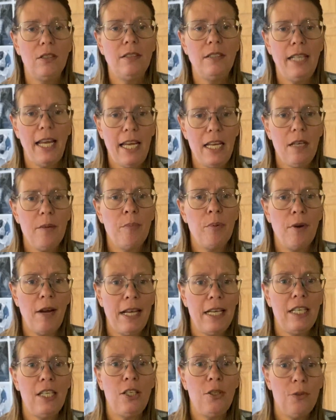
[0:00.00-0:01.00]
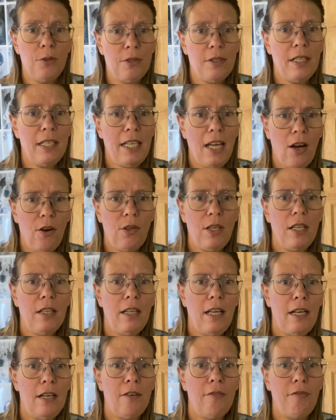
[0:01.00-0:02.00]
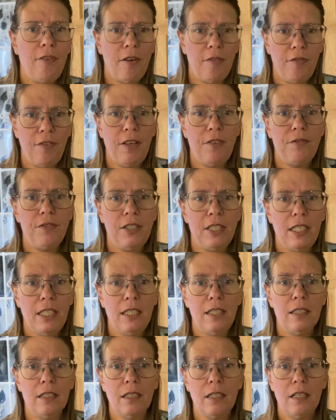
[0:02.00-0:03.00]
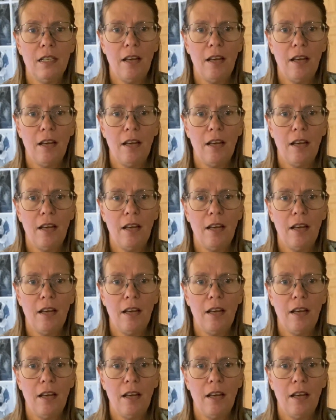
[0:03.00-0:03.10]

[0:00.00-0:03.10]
take a break, use the calculator for 15,